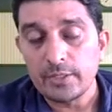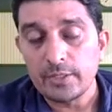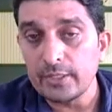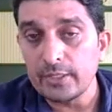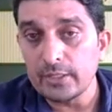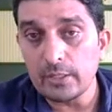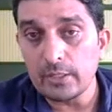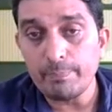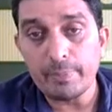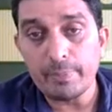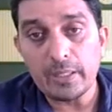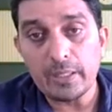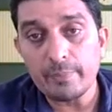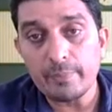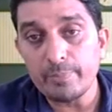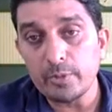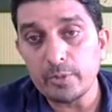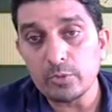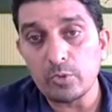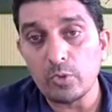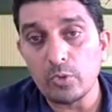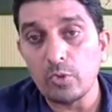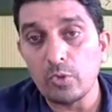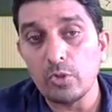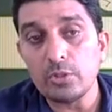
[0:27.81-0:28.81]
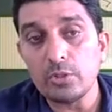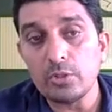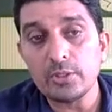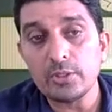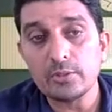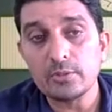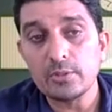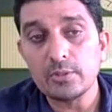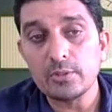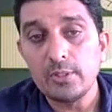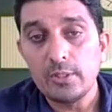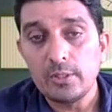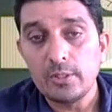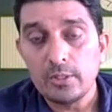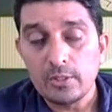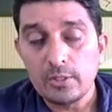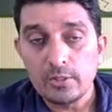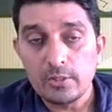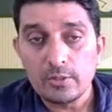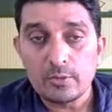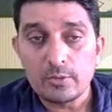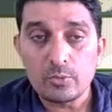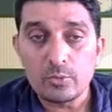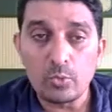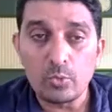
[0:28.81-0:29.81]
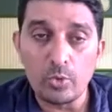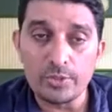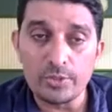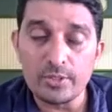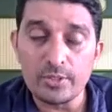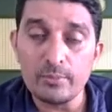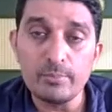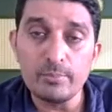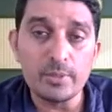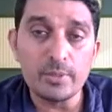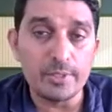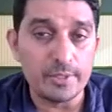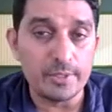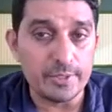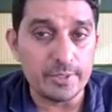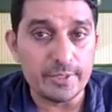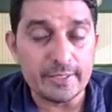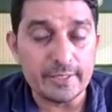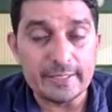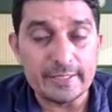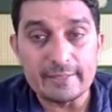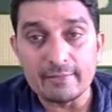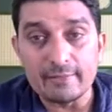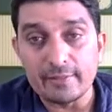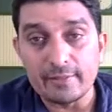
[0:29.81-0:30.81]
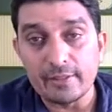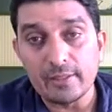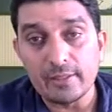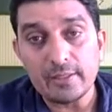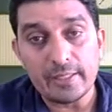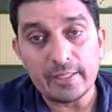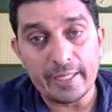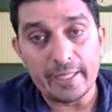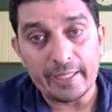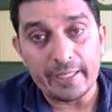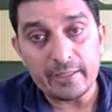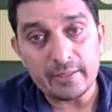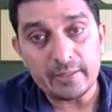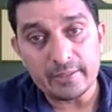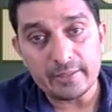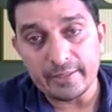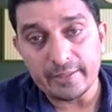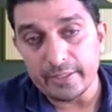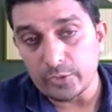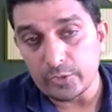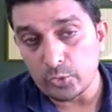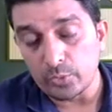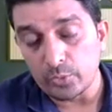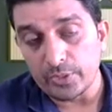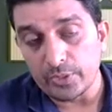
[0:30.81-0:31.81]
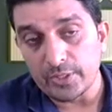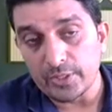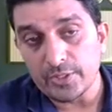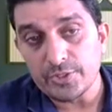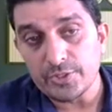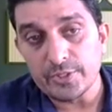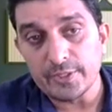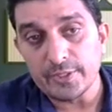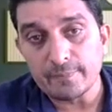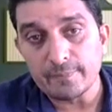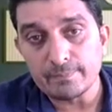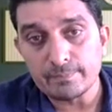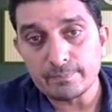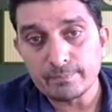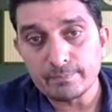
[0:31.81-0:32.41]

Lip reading: in the paper called Contemporary India and Education.